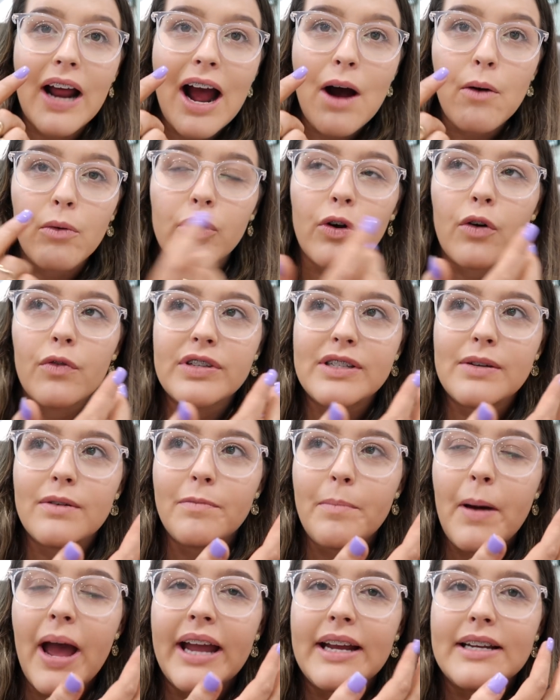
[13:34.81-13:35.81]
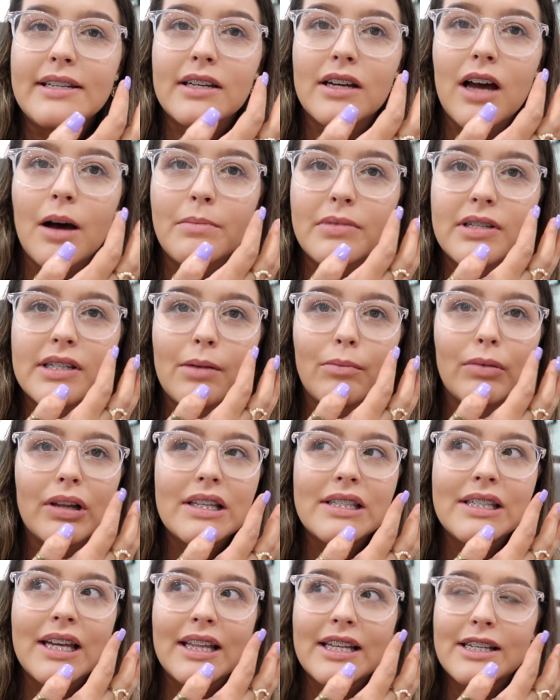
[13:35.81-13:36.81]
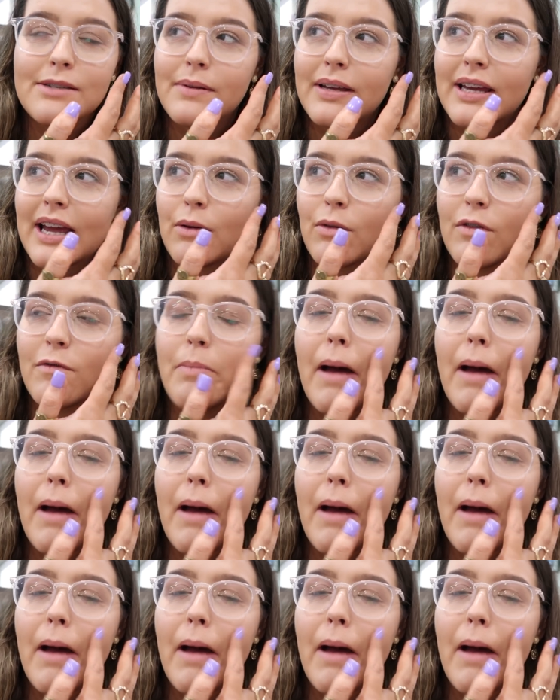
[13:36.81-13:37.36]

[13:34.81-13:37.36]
an hour and obviously we've paid to come to Summer in the City this weekend.